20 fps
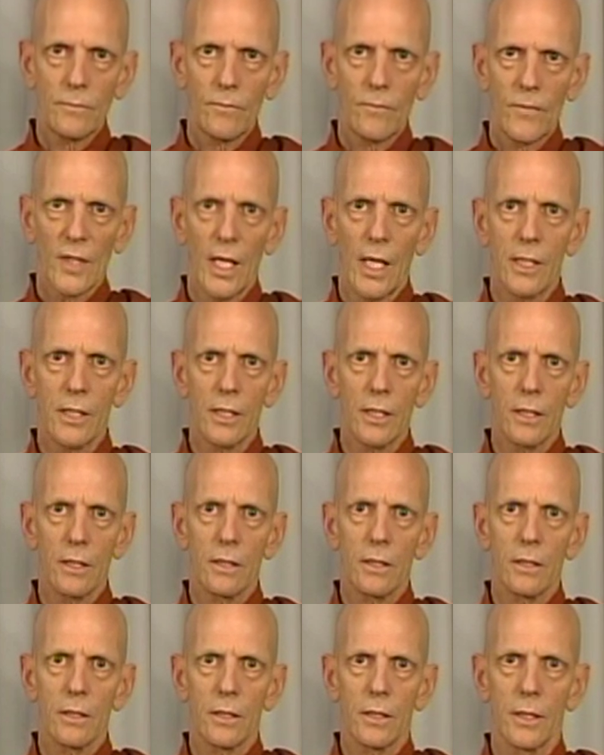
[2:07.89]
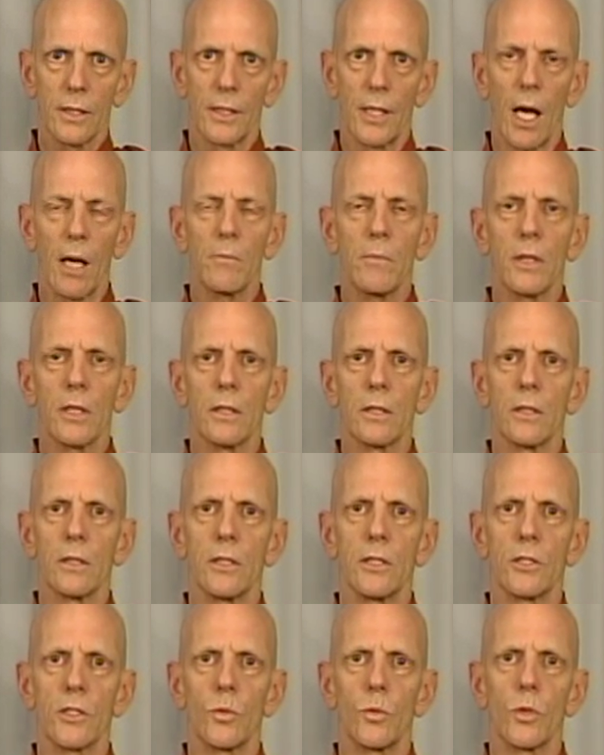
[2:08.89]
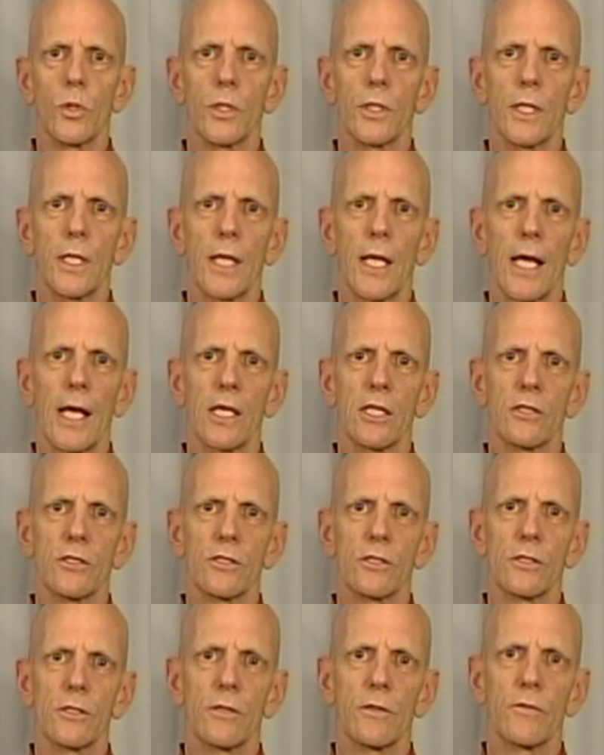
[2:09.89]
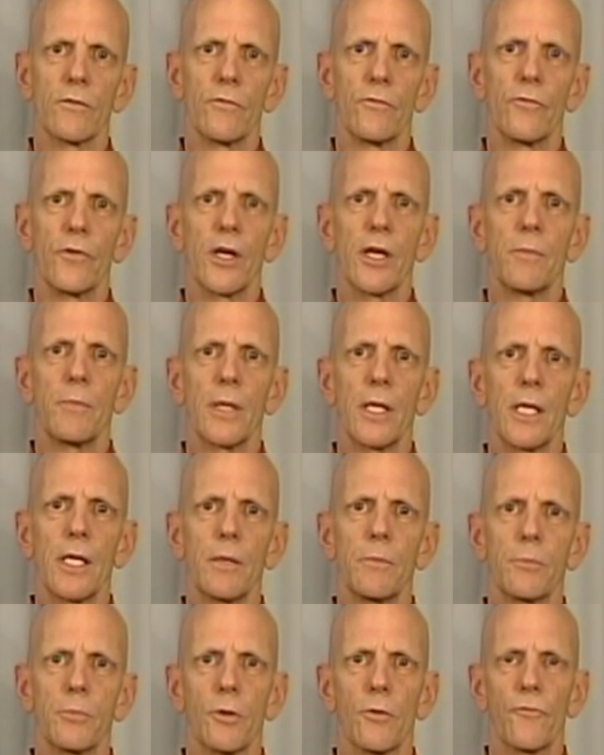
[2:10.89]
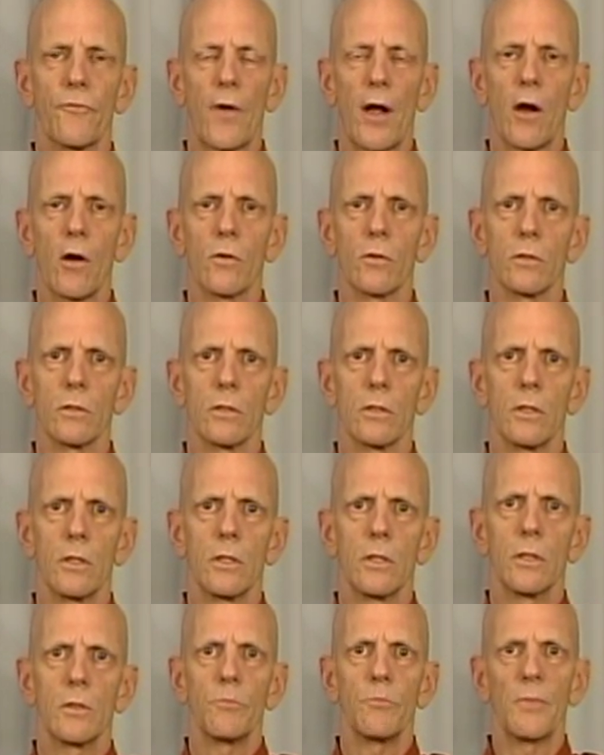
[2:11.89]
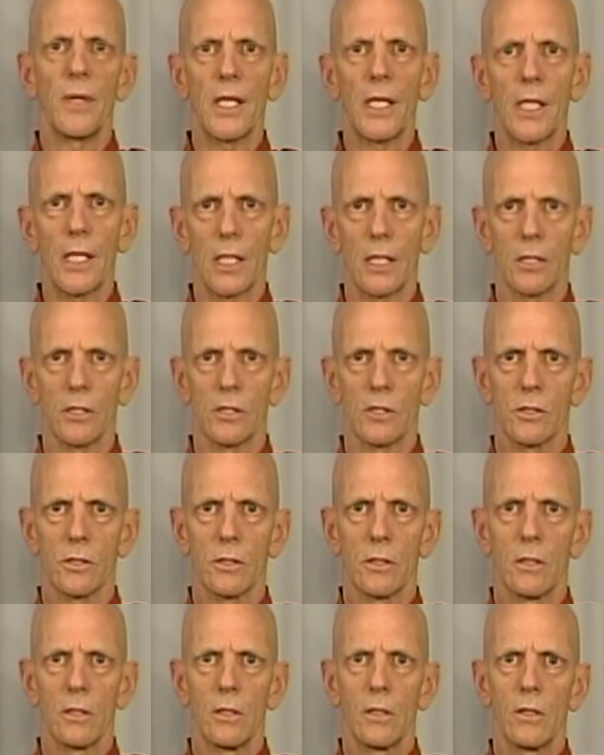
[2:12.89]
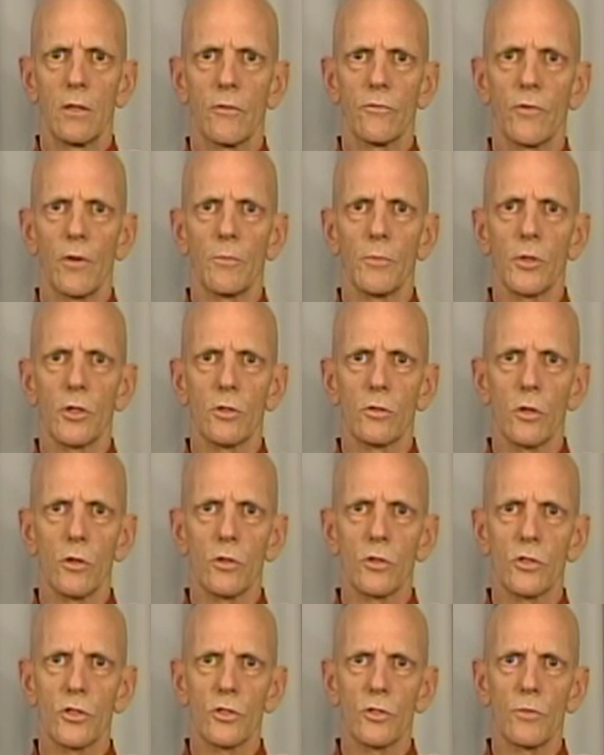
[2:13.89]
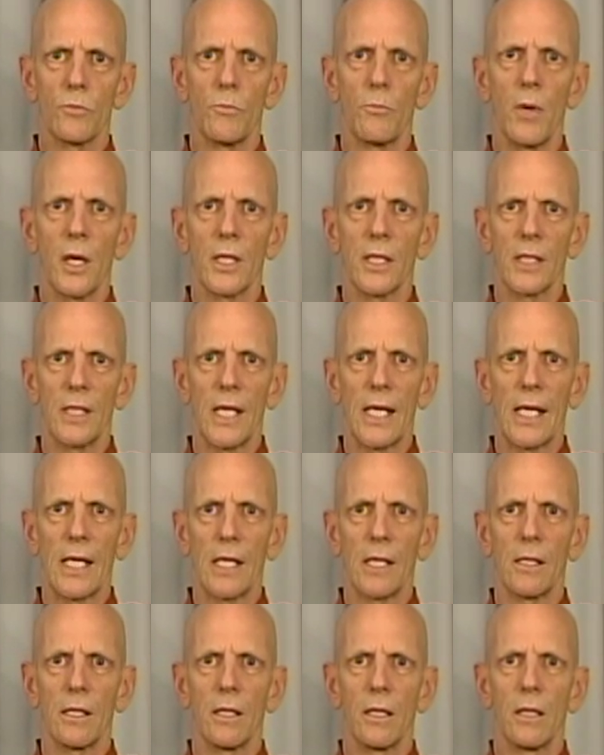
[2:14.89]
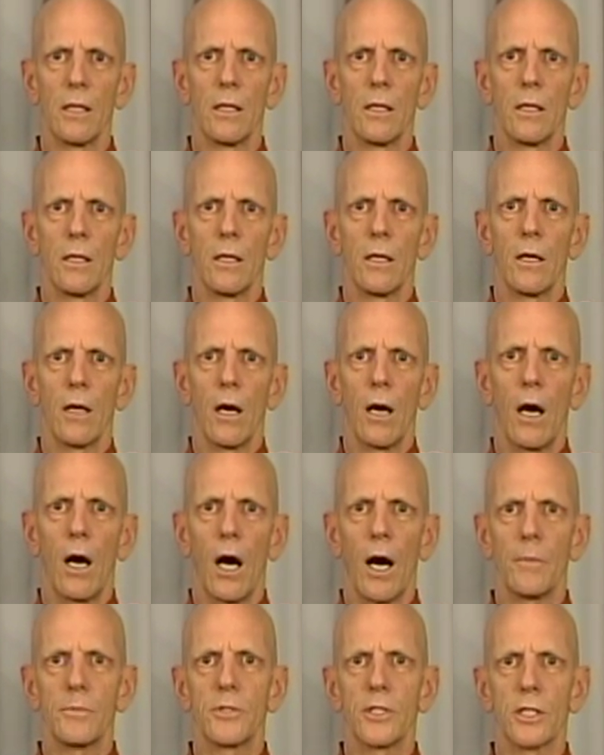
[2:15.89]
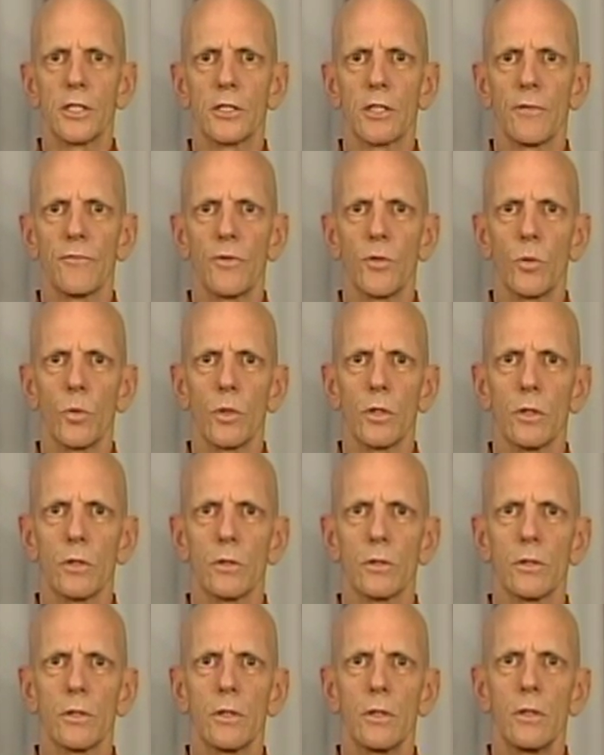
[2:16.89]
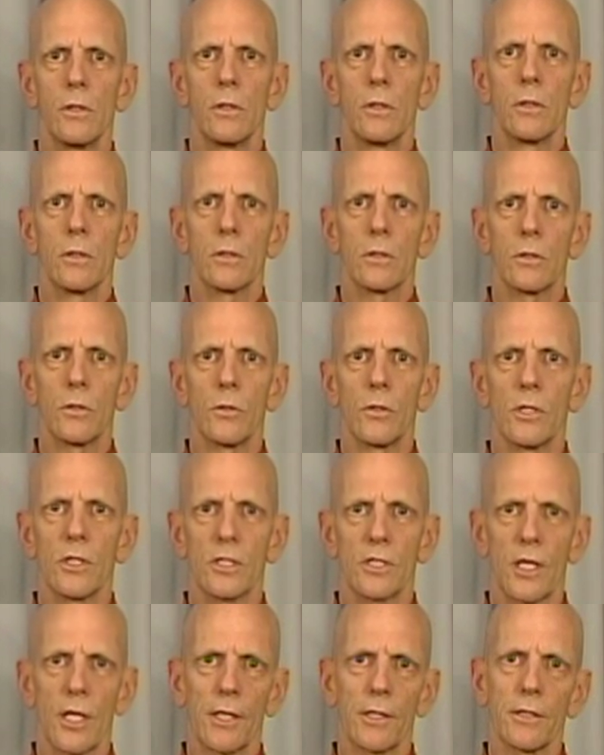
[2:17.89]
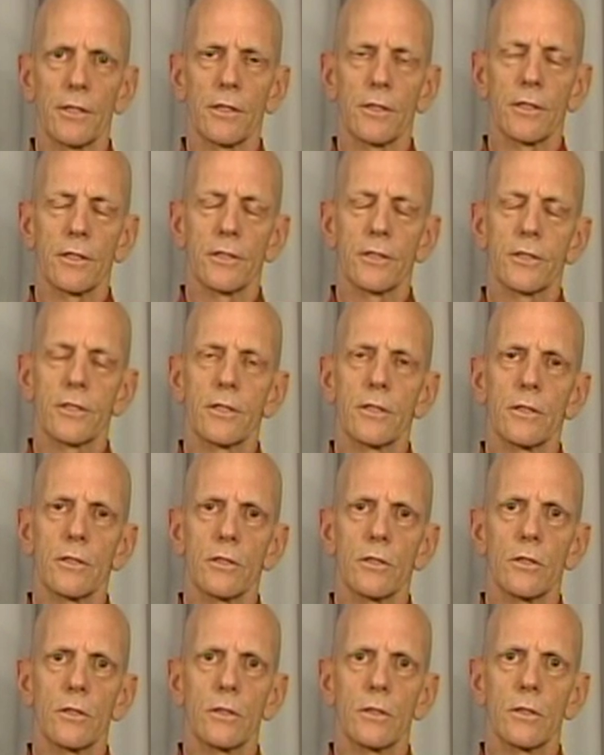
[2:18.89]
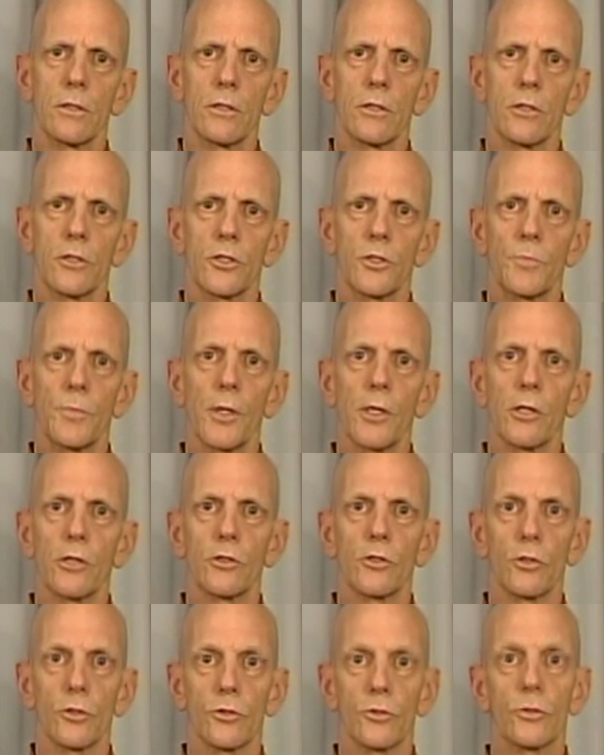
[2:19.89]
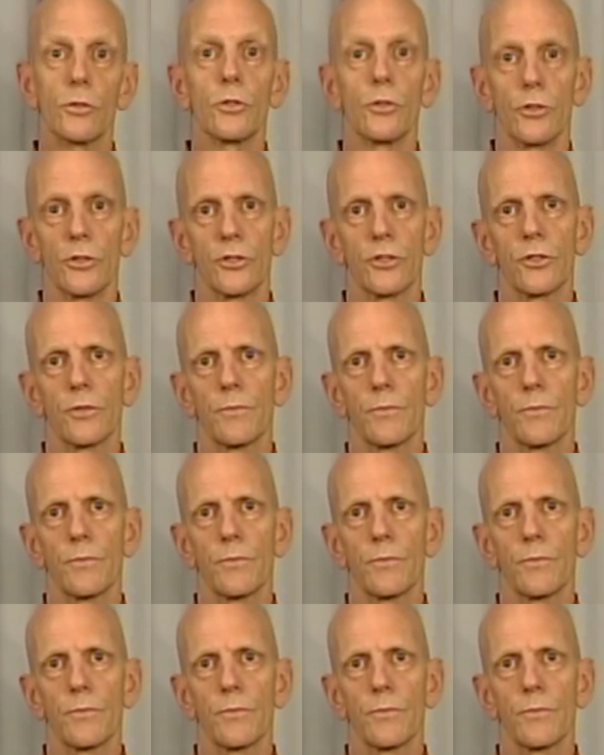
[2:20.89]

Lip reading: And Dhamma is a word that has very many profound meanings, from the gross, mundane objects of the world to the subtlest spiritual truths.